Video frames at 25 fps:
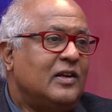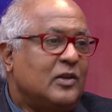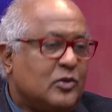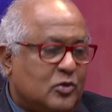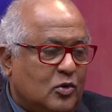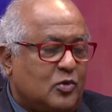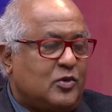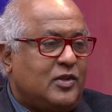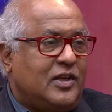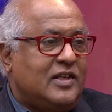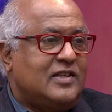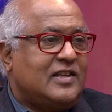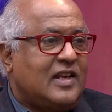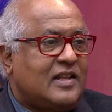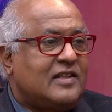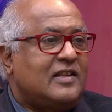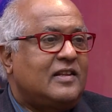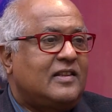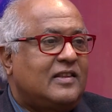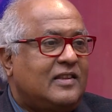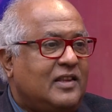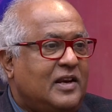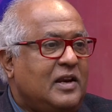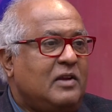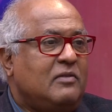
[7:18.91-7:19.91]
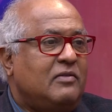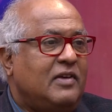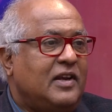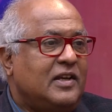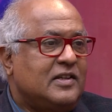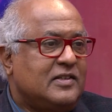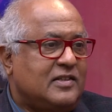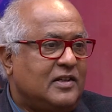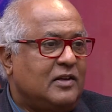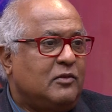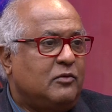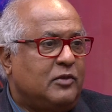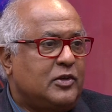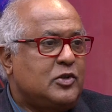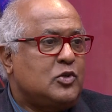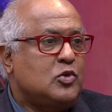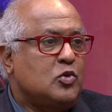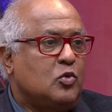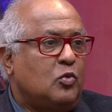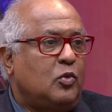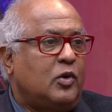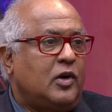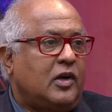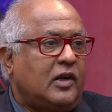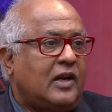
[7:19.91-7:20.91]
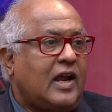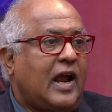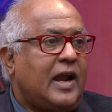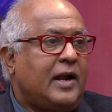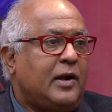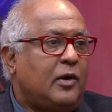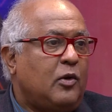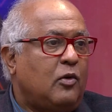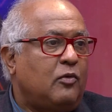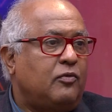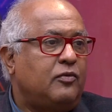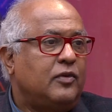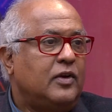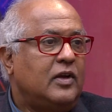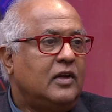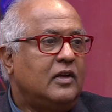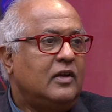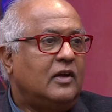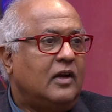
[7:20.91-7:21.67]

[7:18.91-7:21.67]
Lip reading: So these are the three ways in which you would kind of